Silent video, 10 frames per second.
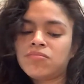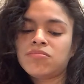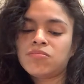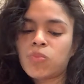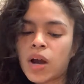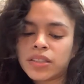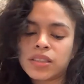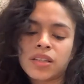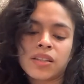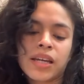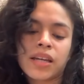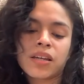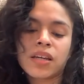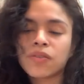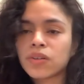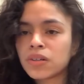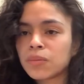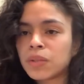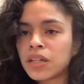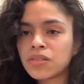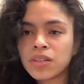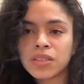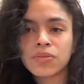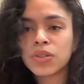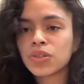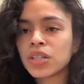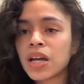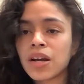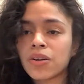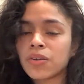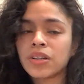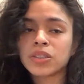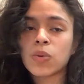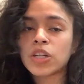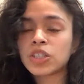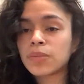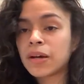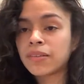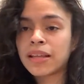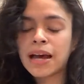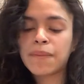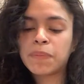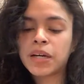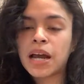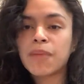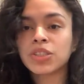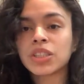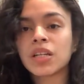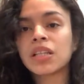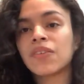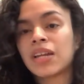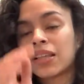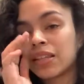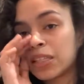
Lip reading: Why didn't they give her a blood transfusion? I don't know. There's questions about that, but I'm just going to leave it at this